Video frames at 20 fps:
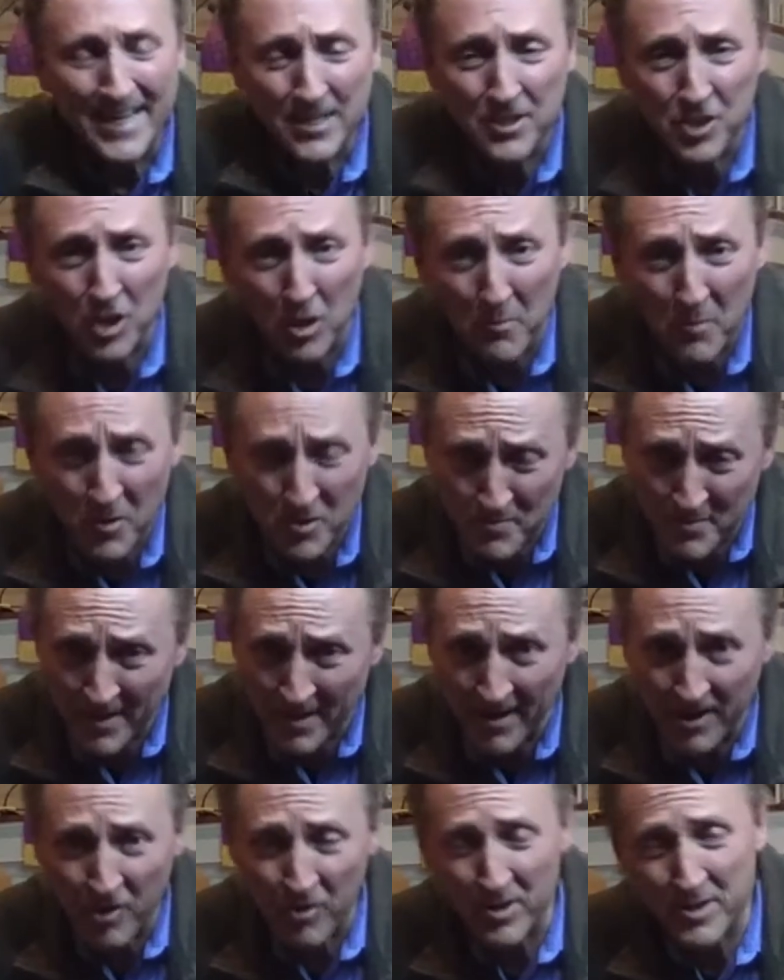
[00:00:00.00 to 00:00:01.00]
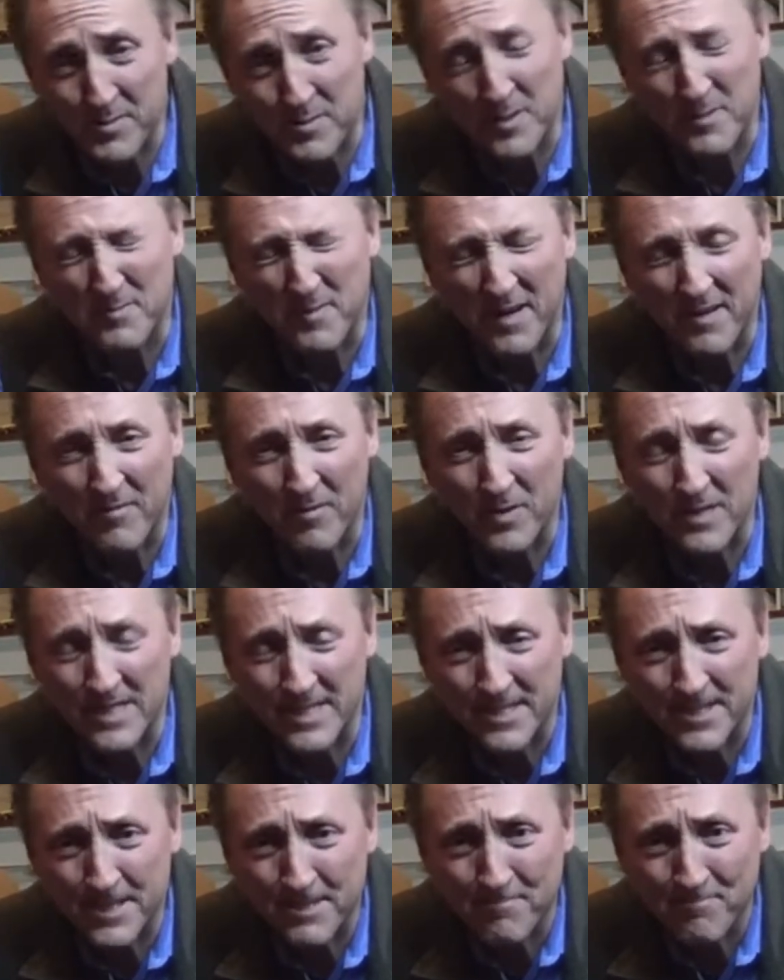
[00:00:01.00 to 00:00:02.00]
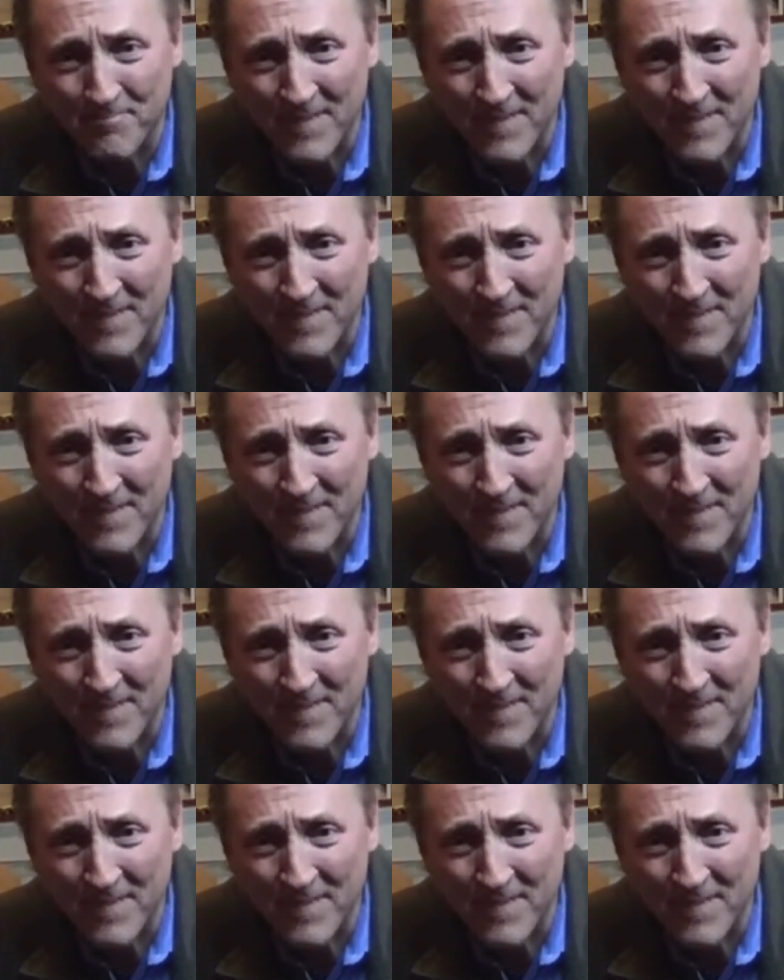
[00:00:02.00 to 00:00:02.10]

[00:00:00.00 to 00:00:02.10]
almost Merry Christmas, my friends.